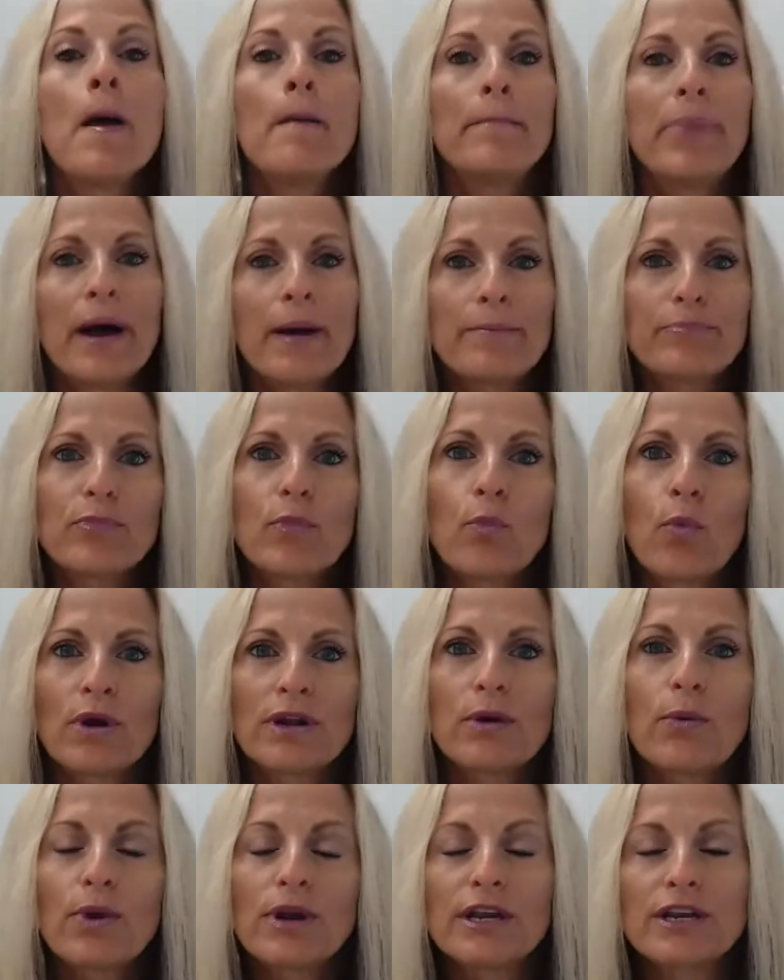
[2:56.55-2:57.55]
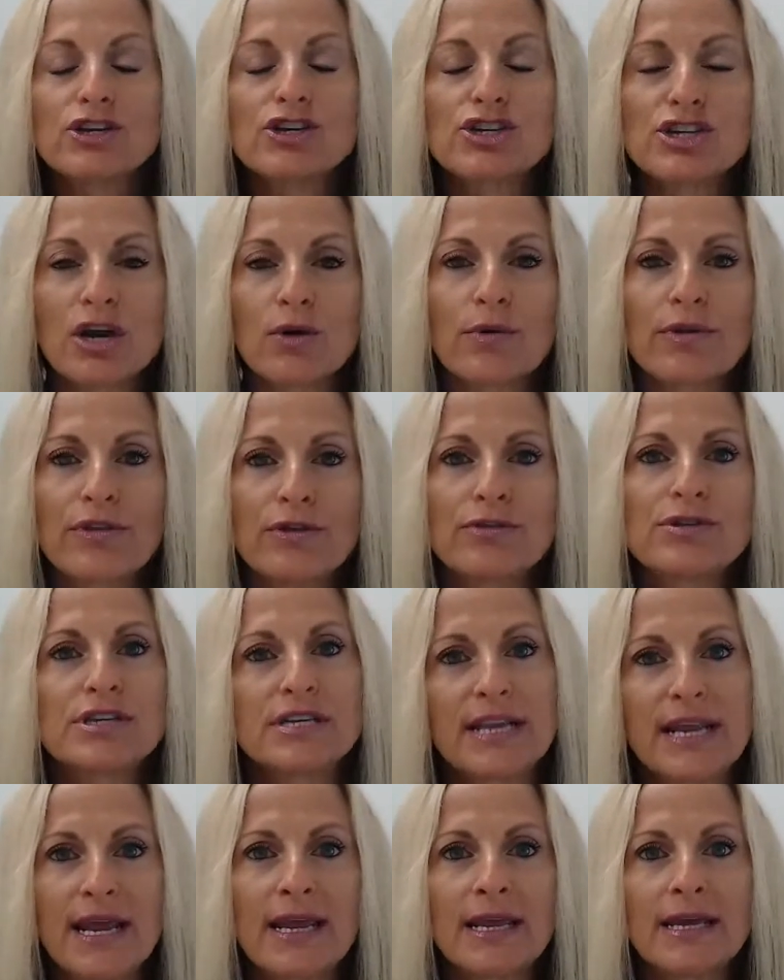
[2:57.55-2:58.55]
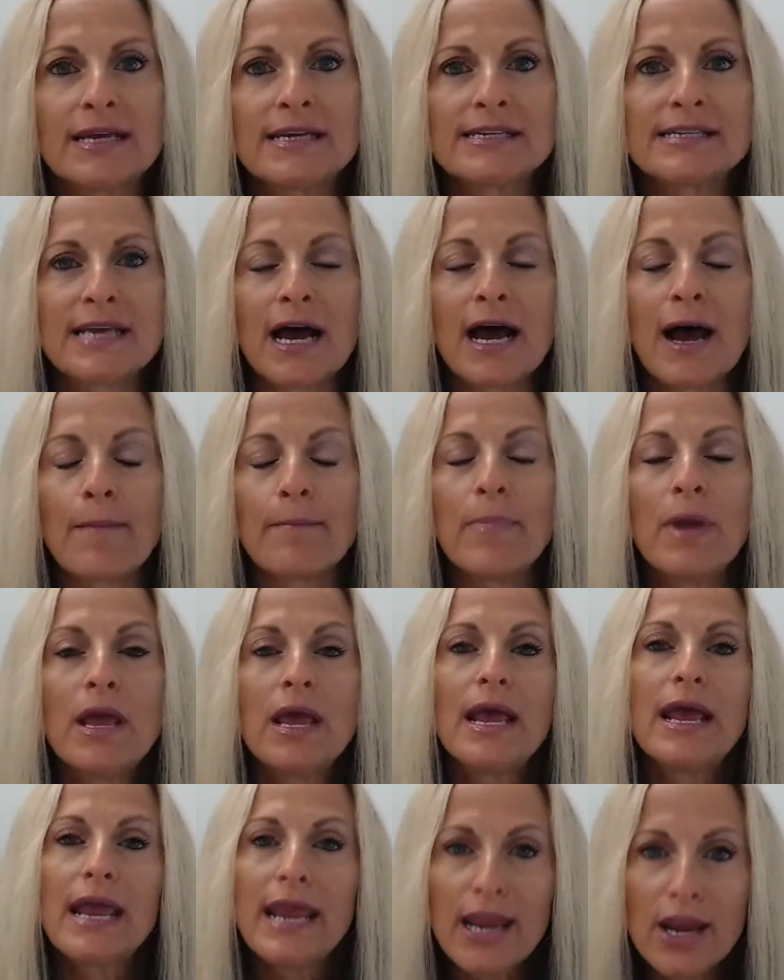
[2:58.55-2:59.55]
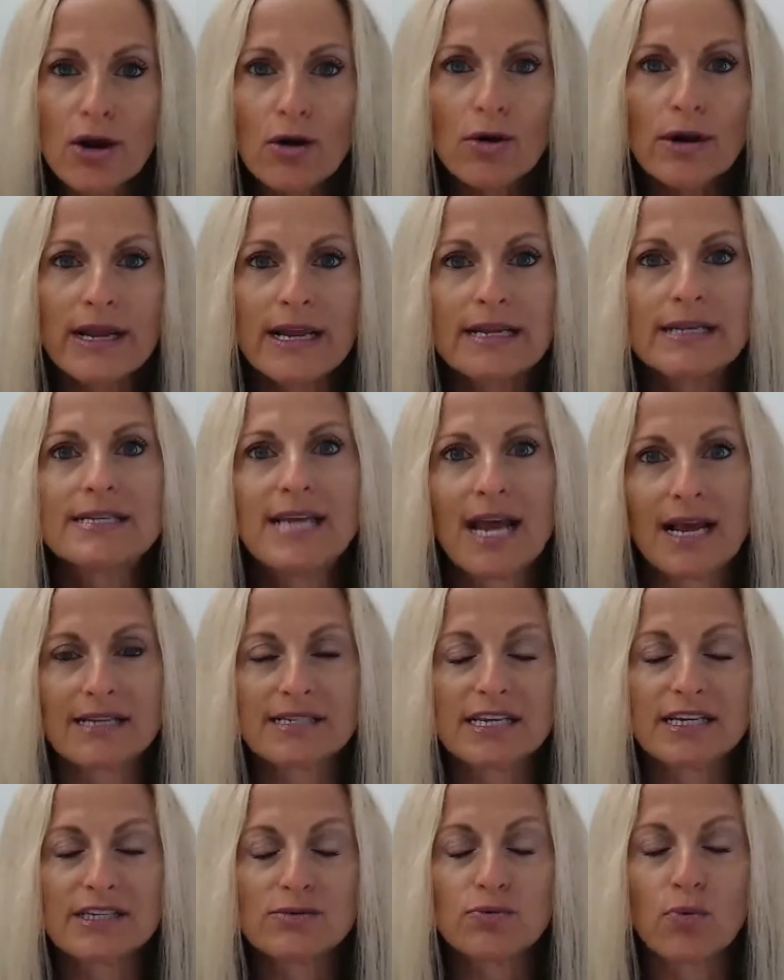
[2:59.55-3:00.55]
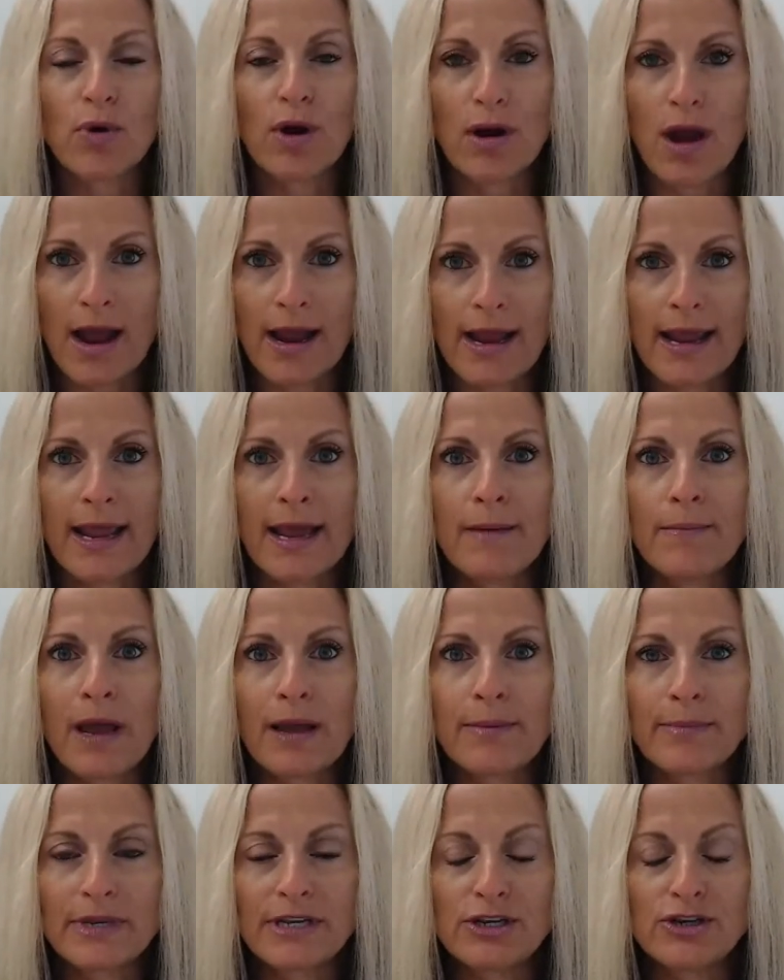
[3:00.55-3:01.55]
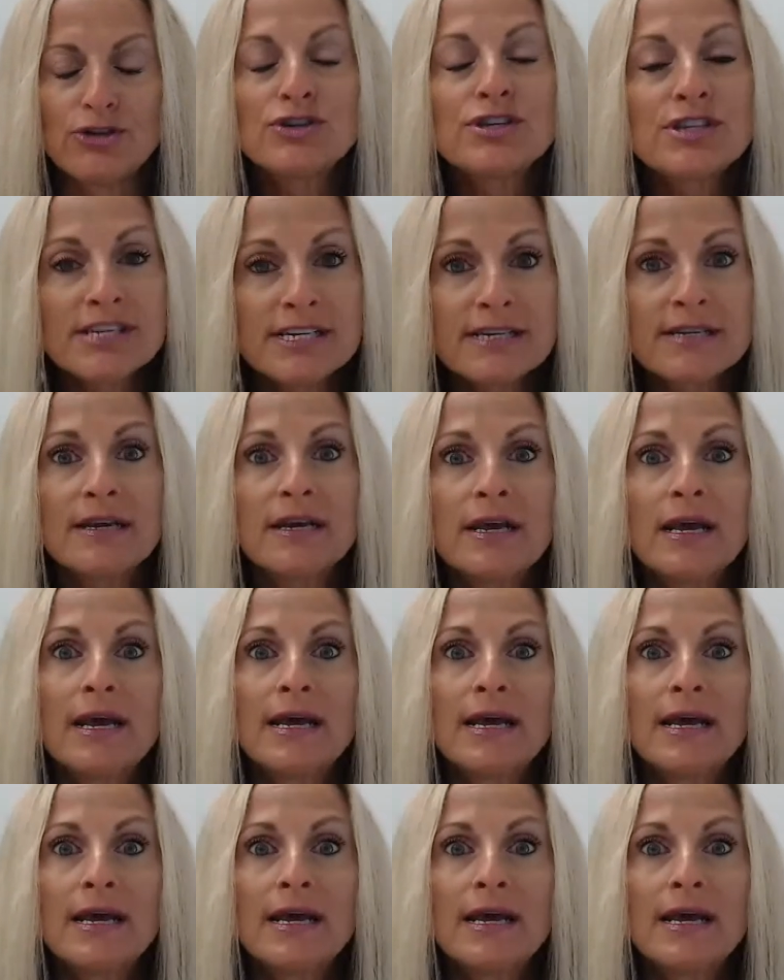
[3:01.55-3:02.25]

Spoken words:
But what I wanted to share with you today is here in Texas, where I am, I'm in Houston.